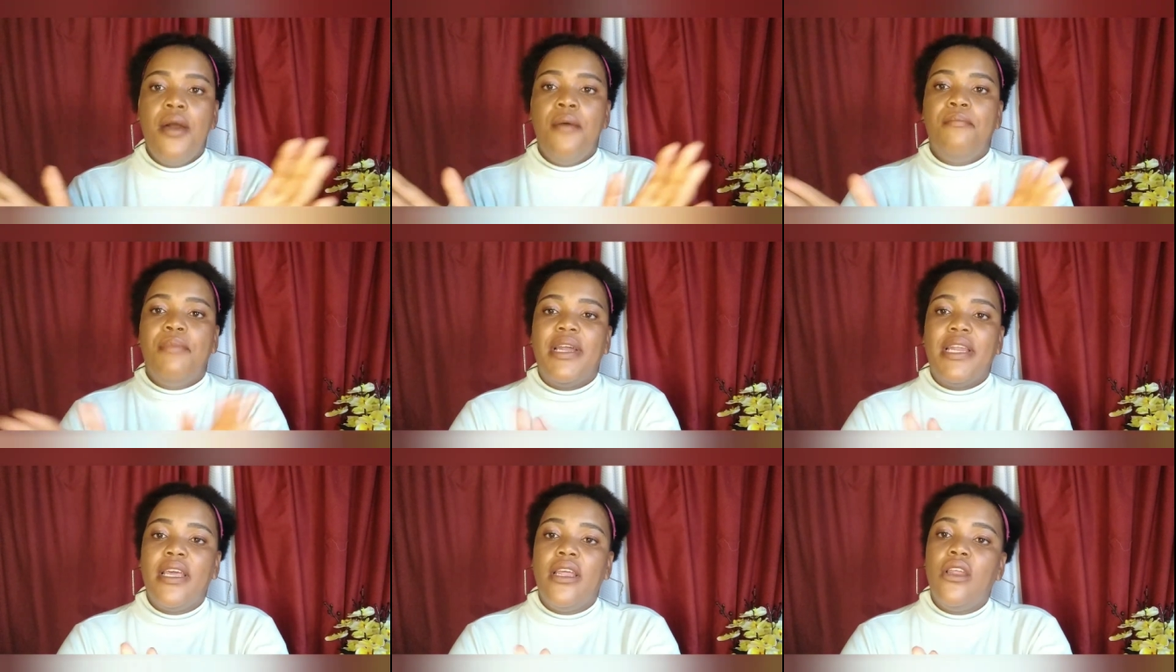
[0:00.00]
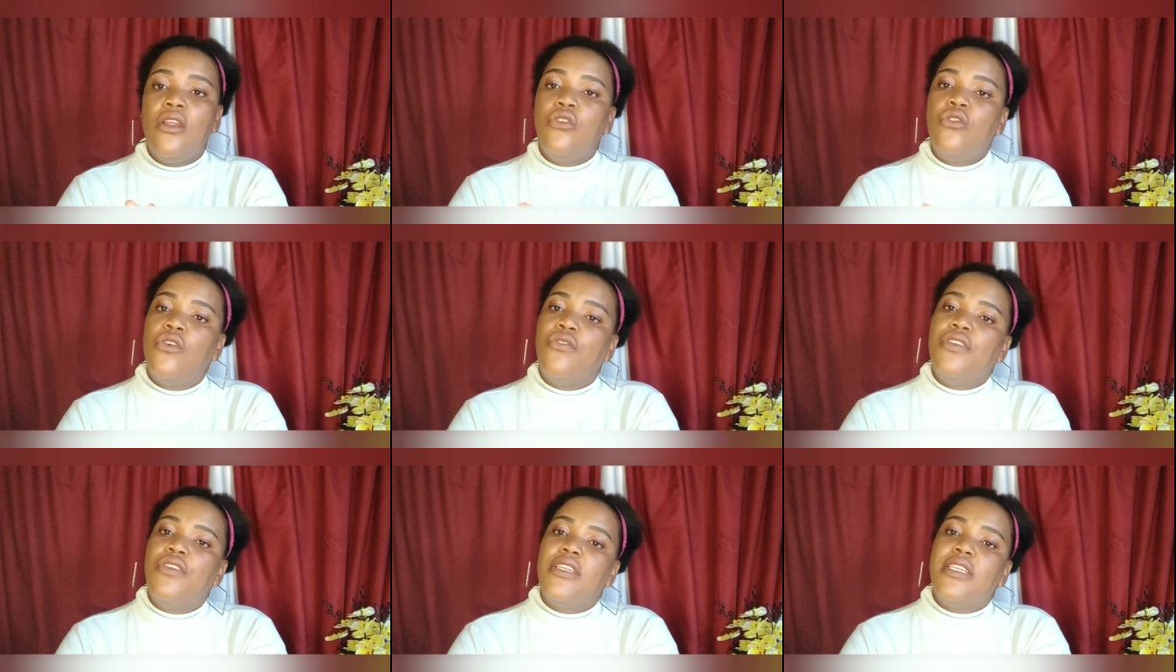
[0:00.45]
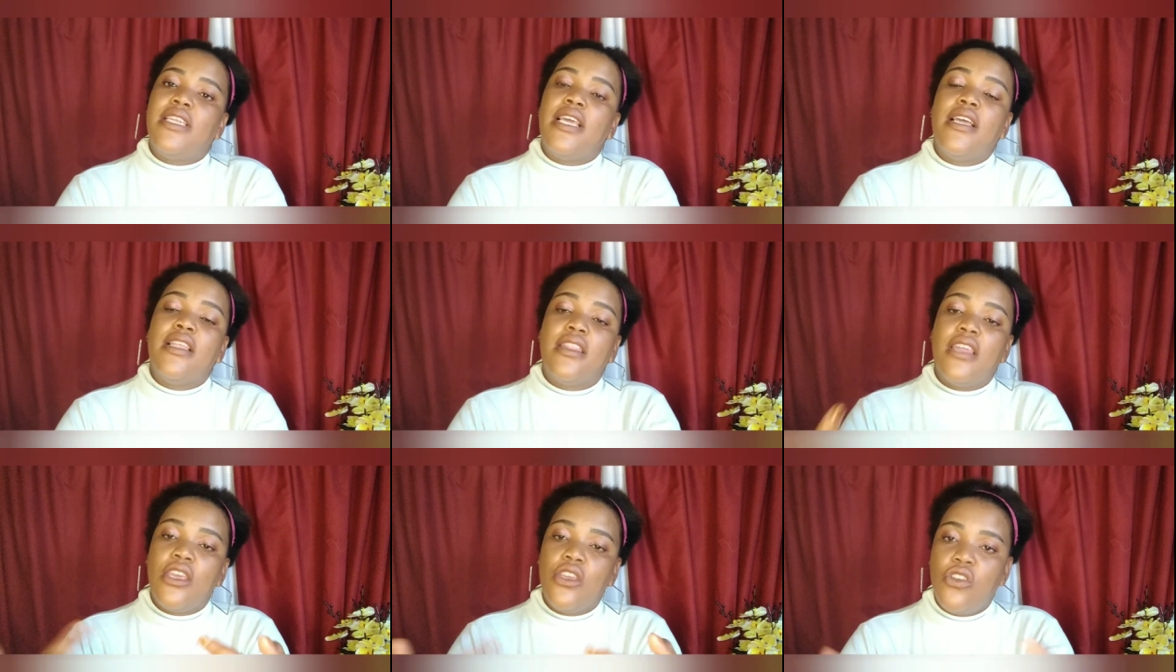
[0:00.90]
but at the end of the day,
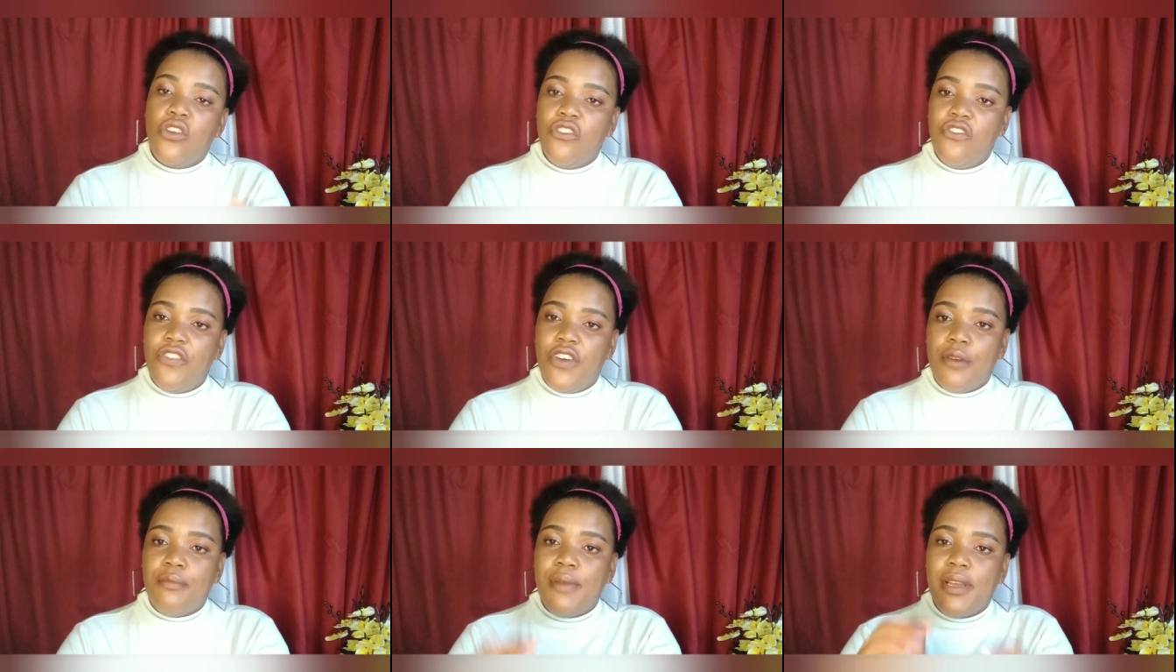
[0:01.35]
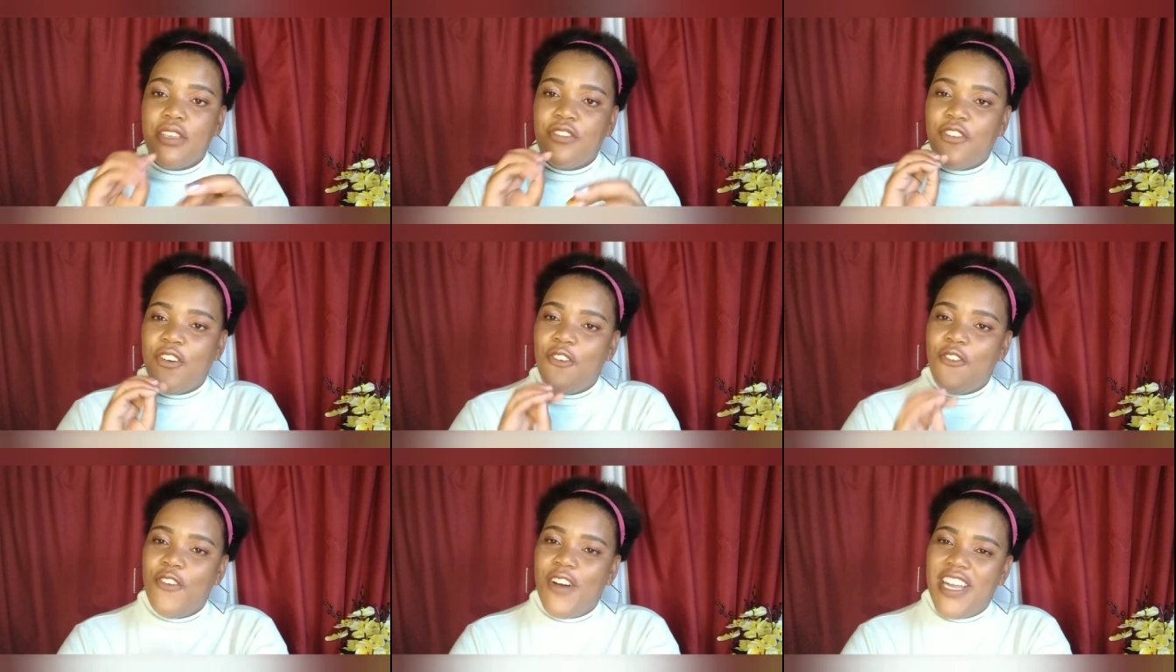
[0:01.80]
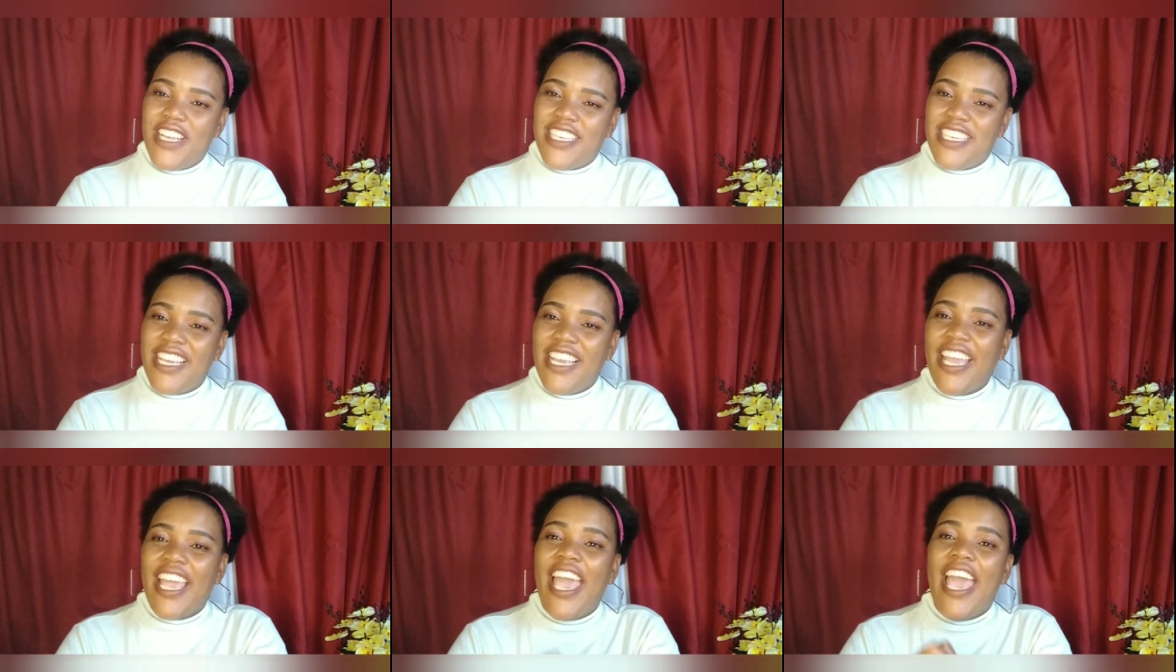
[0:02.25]
thank you very much for
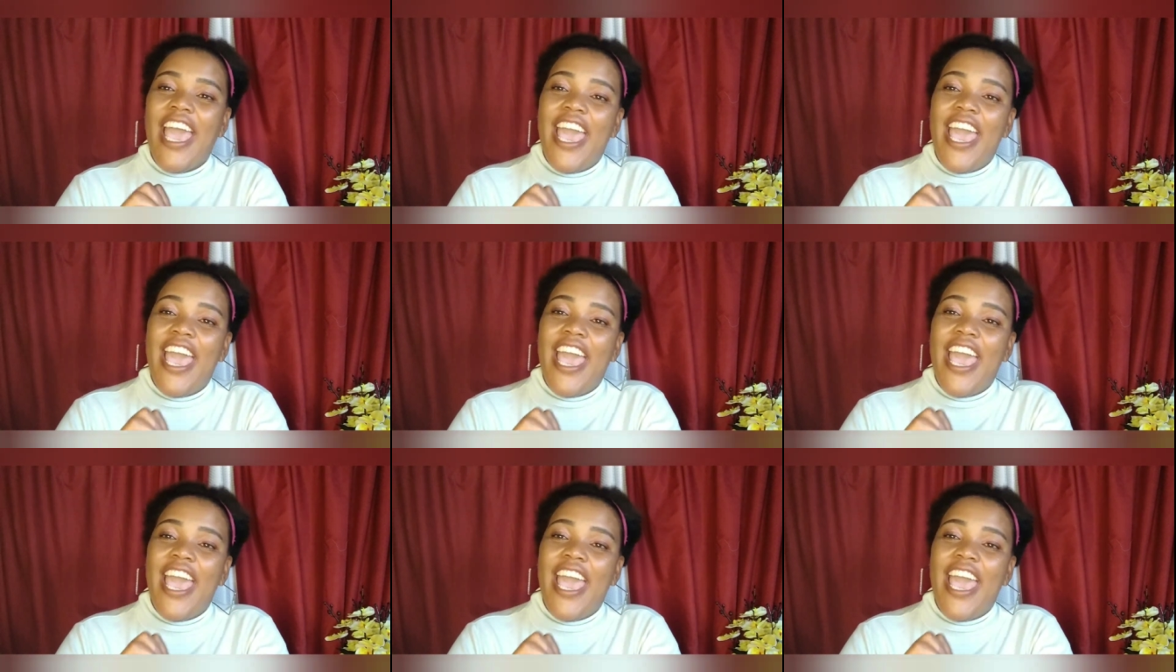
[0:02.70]
watching.